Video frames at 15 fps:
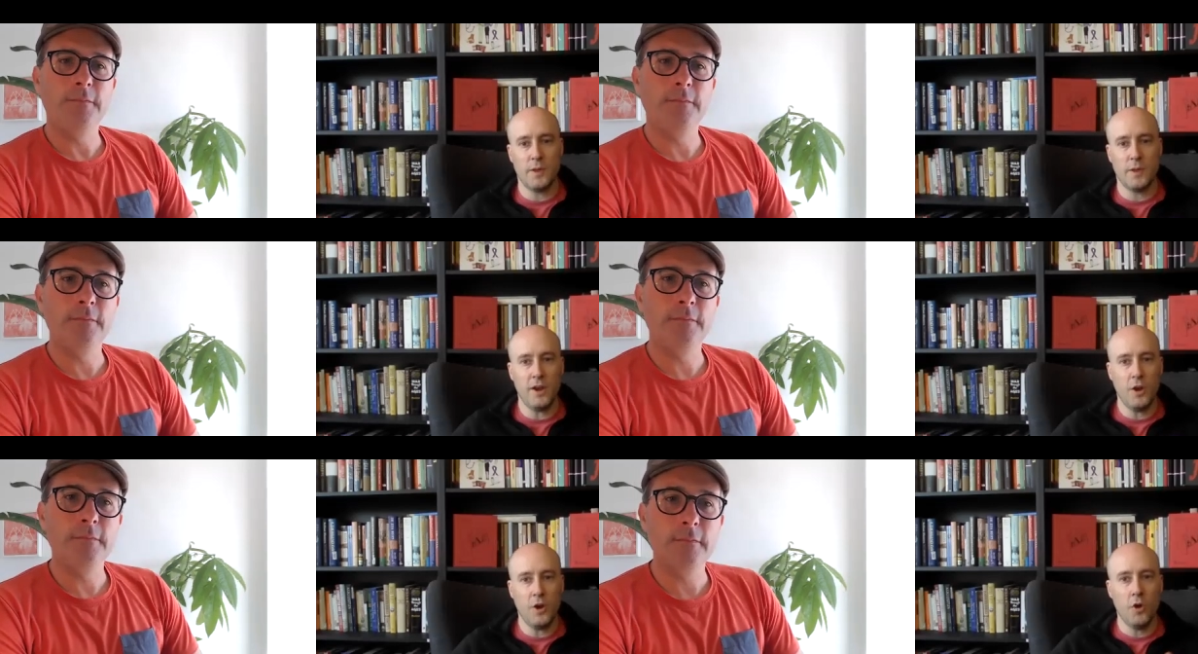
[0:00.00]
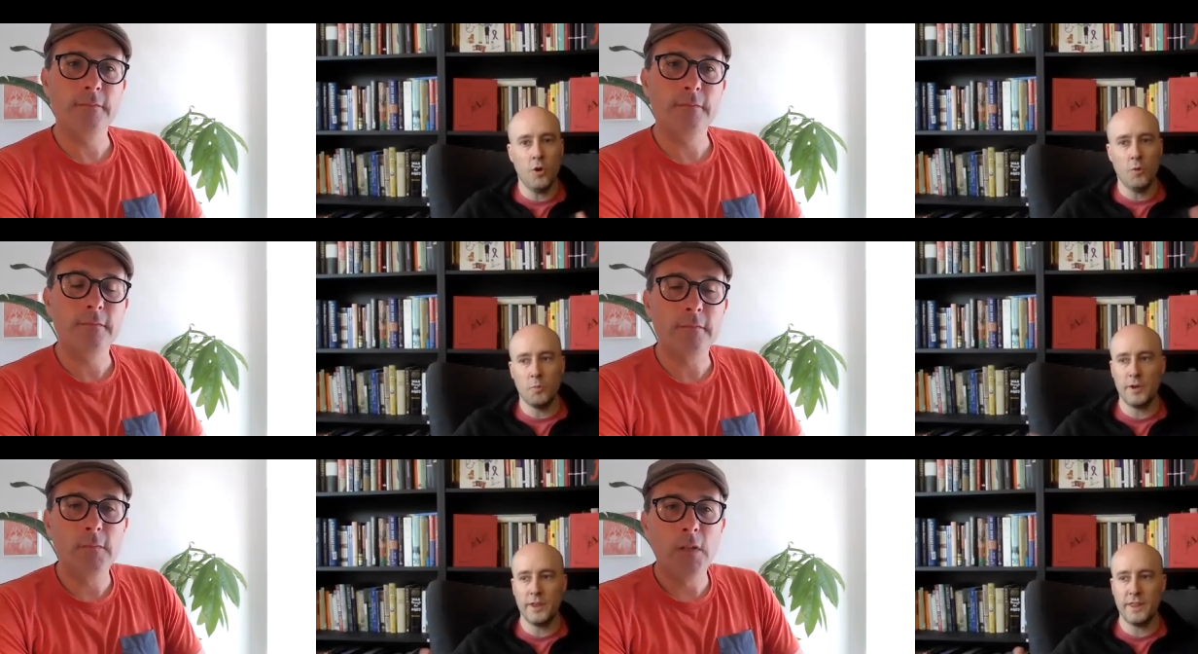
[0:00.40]
Speaker 1: at
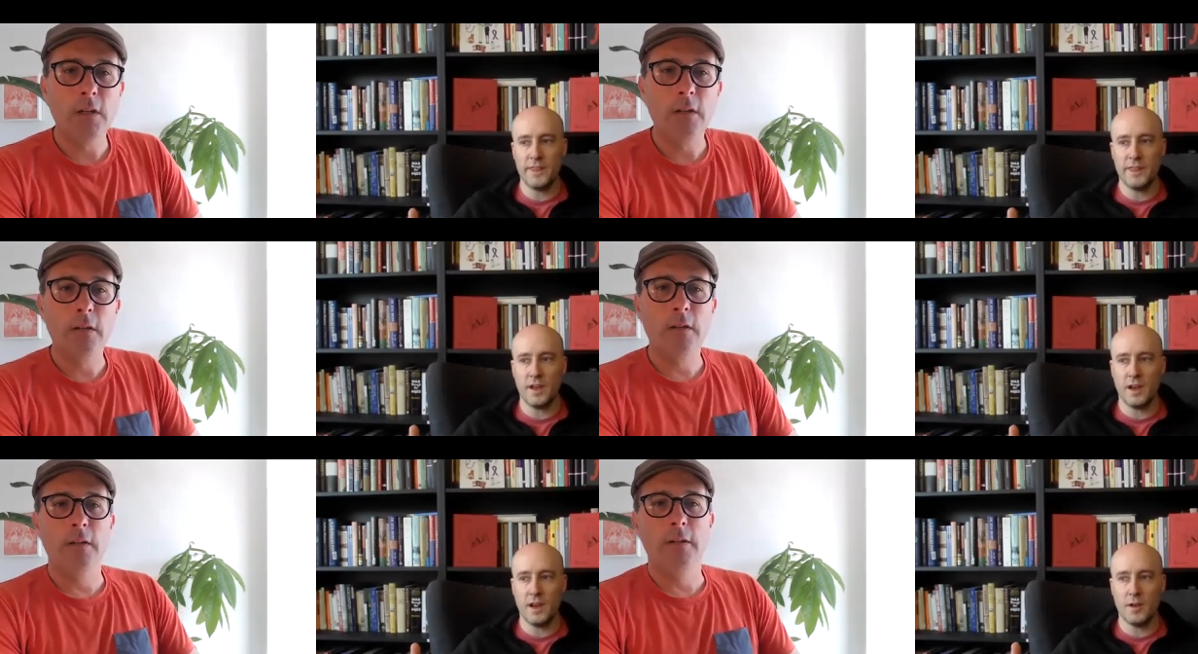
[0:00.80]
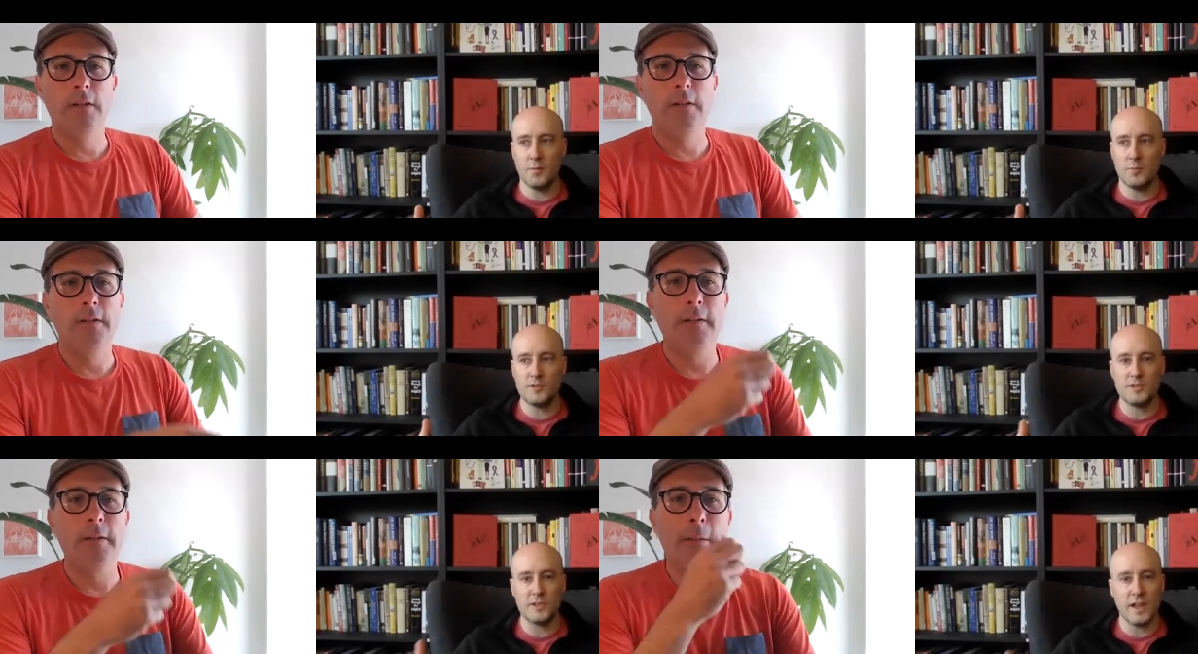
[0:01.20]
home with
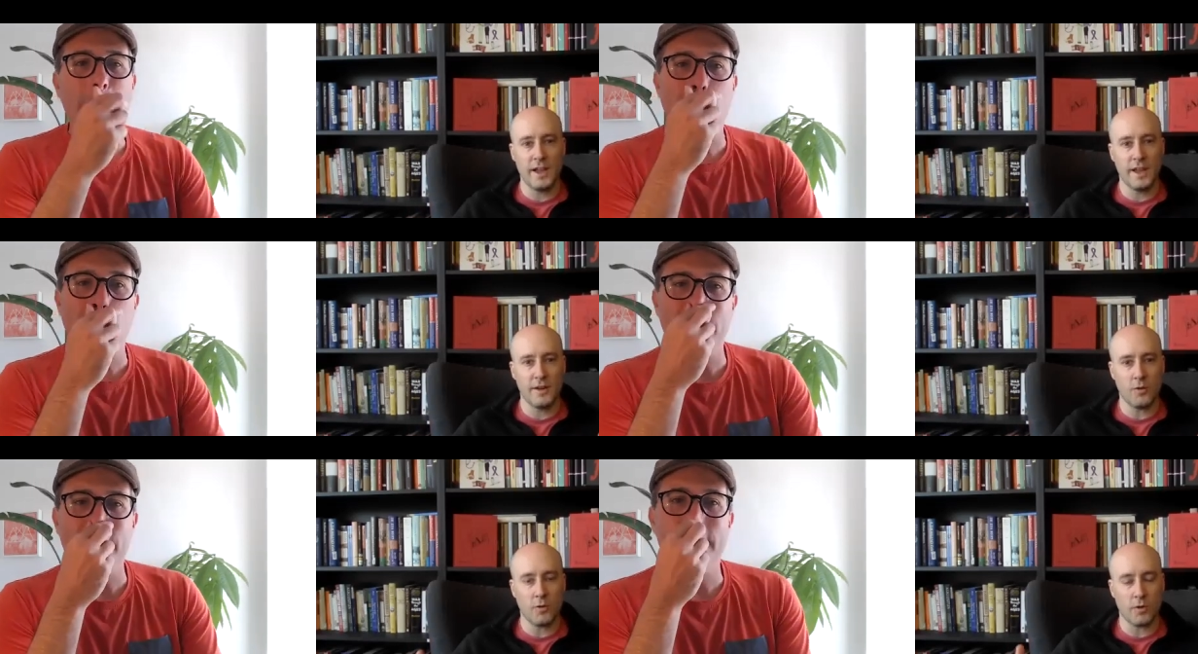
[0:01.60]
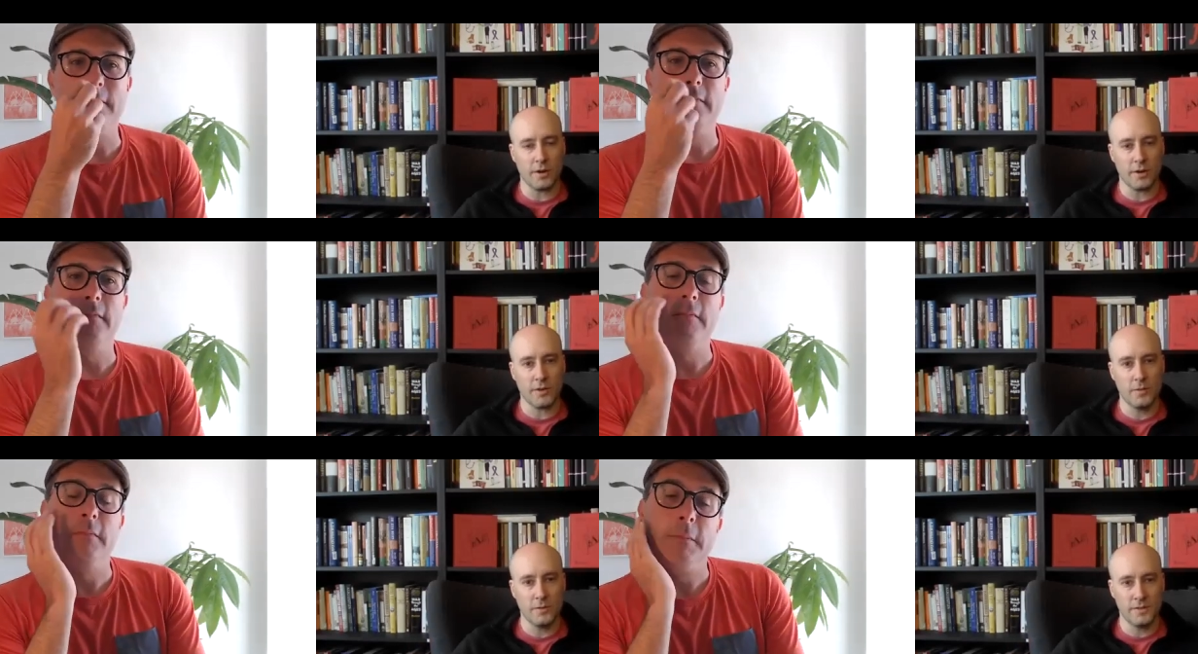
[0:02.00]
um, light or
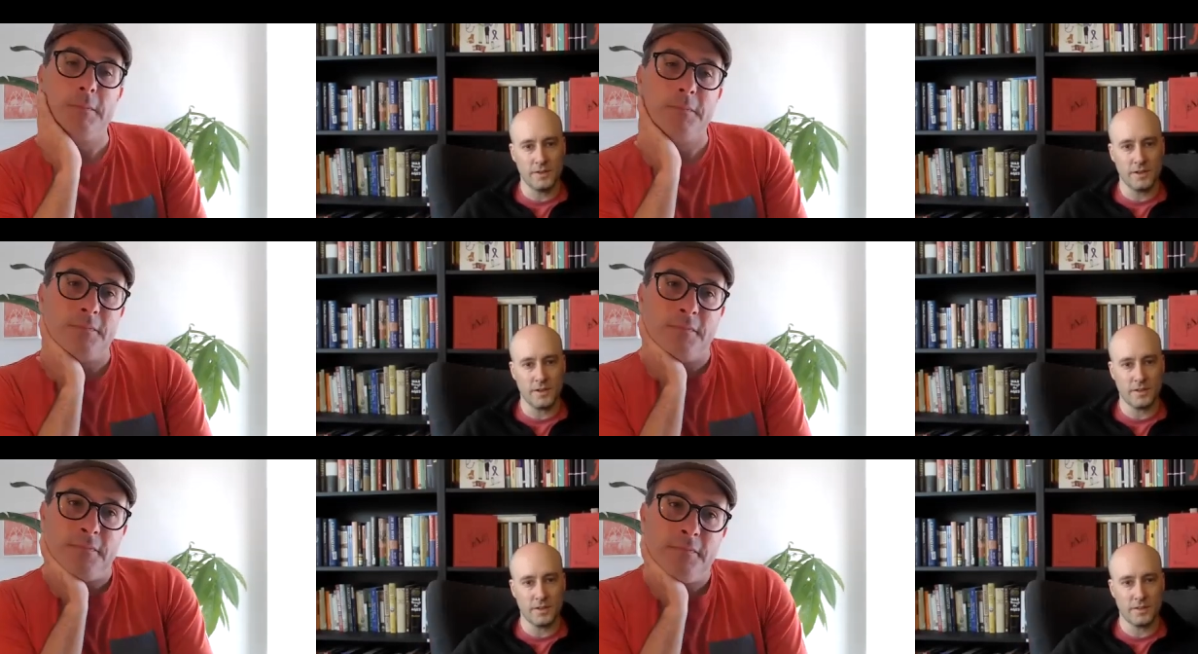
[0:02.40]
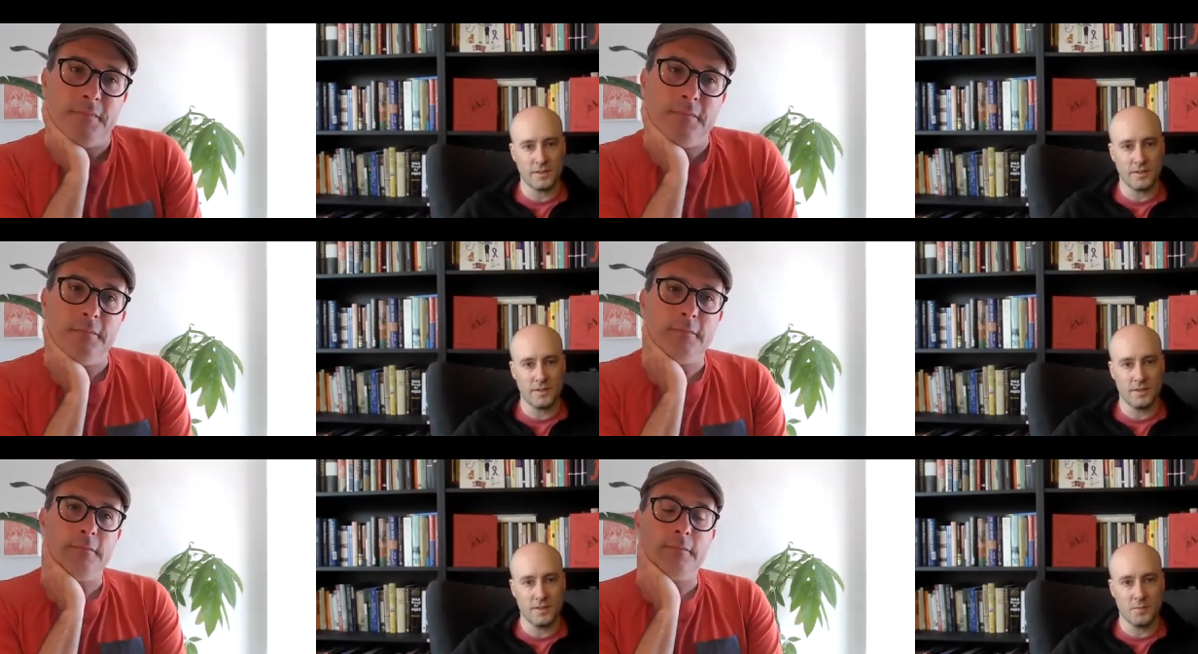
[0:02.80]
acoustics
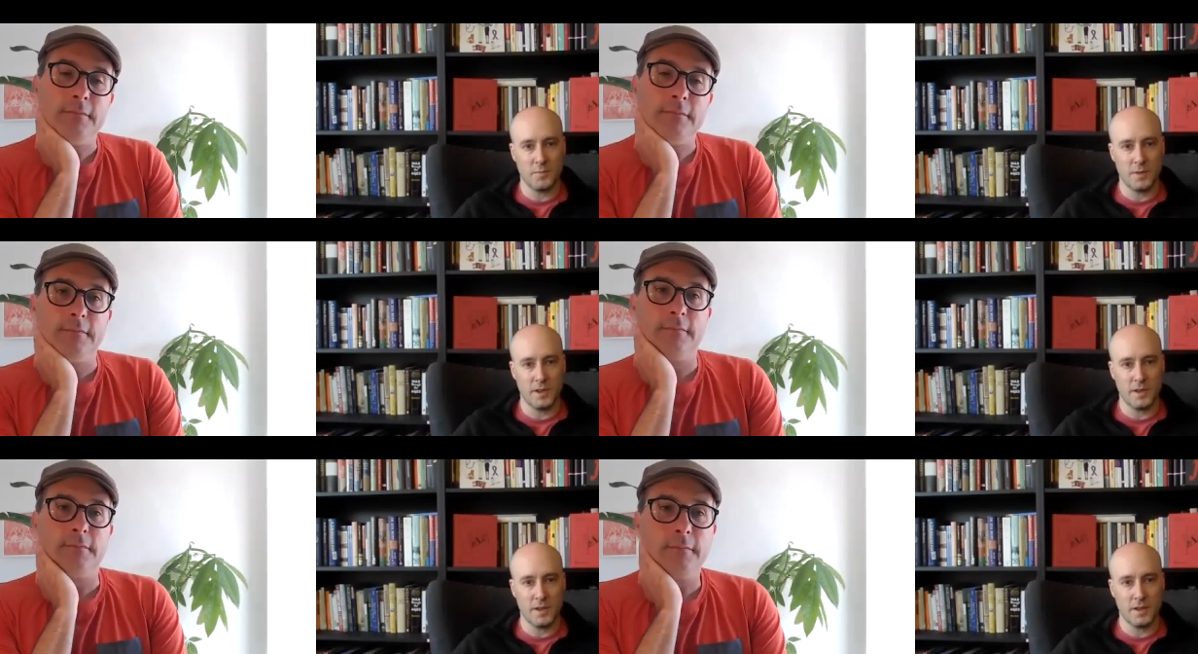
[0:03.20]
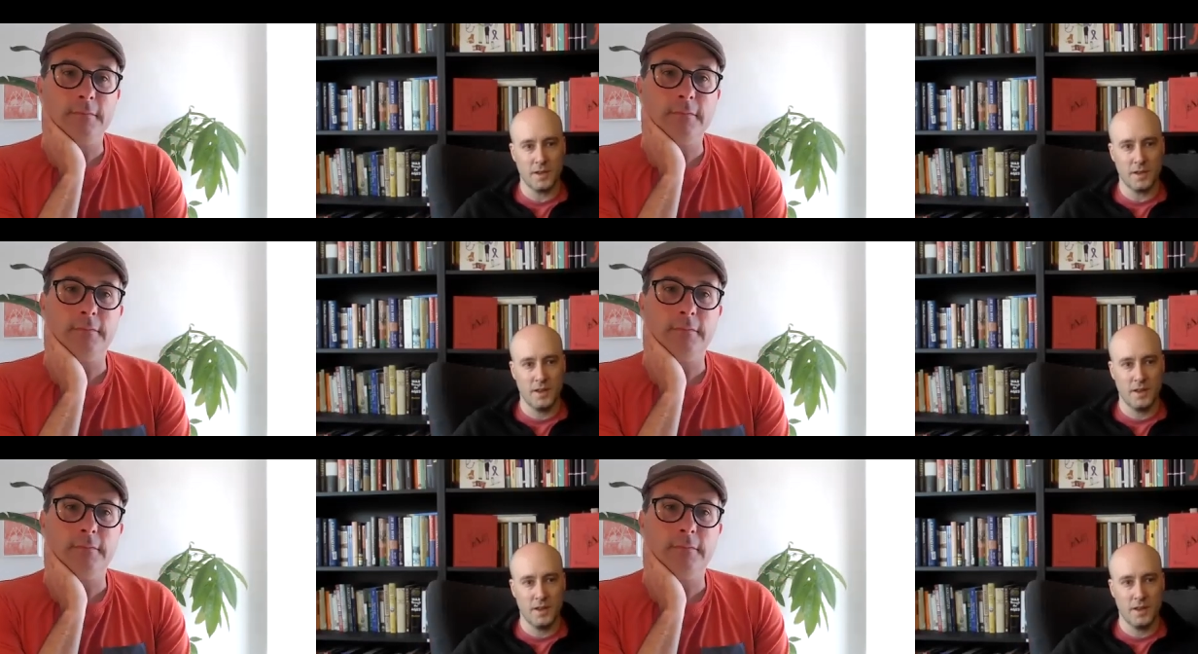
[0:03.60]
to make